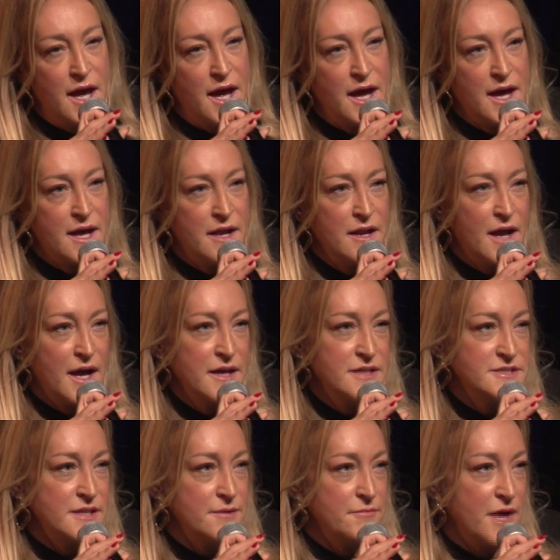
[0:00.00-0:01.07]
And I guess
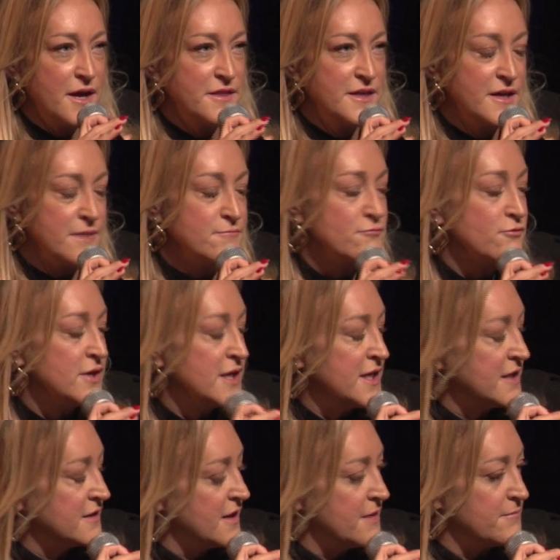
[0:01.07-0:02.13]
I think I'm
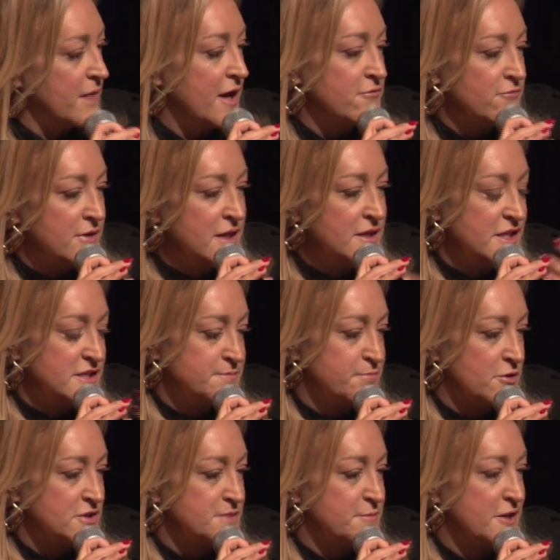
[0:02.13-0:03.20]
reading them. I read these
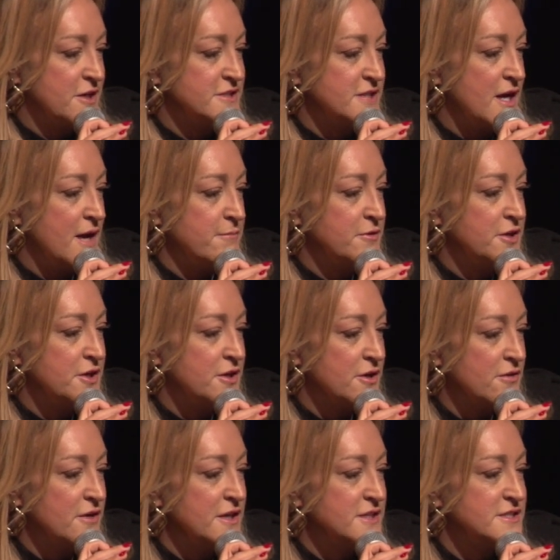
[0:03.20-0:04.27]
books because I'm
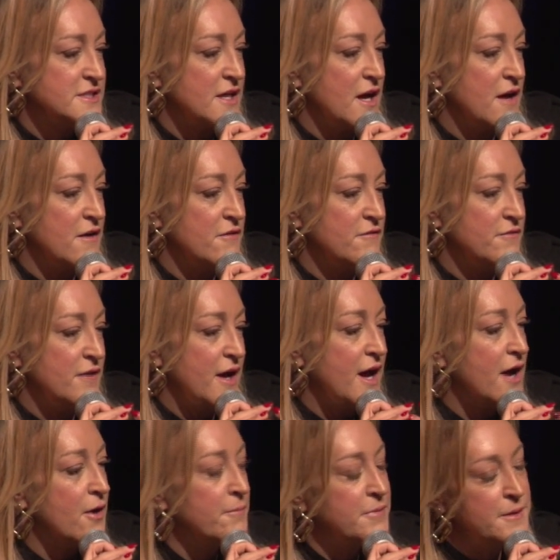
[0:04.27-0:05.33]
curious of
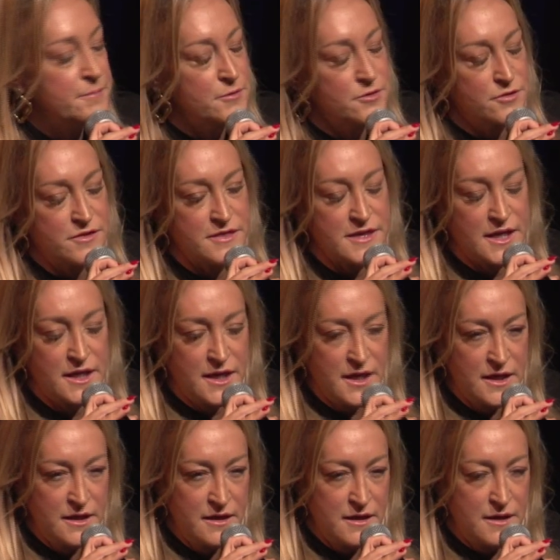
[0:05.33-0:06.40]
how people are
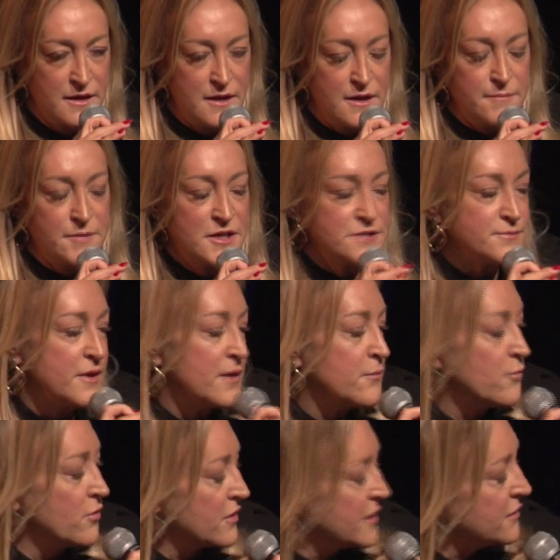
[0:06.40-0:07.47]
thinking. Because when I'm
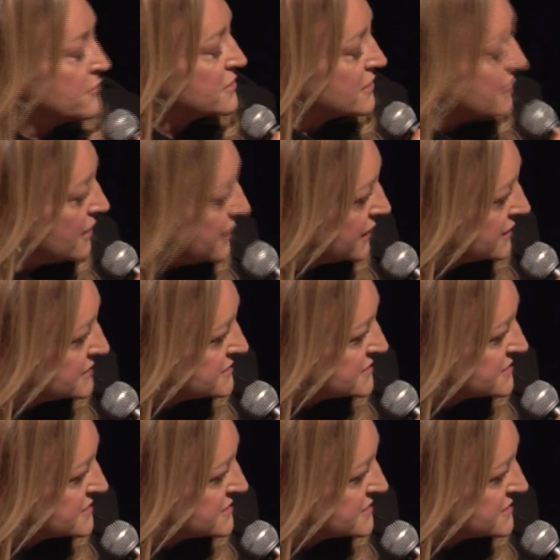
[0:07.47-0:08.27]
working with clients,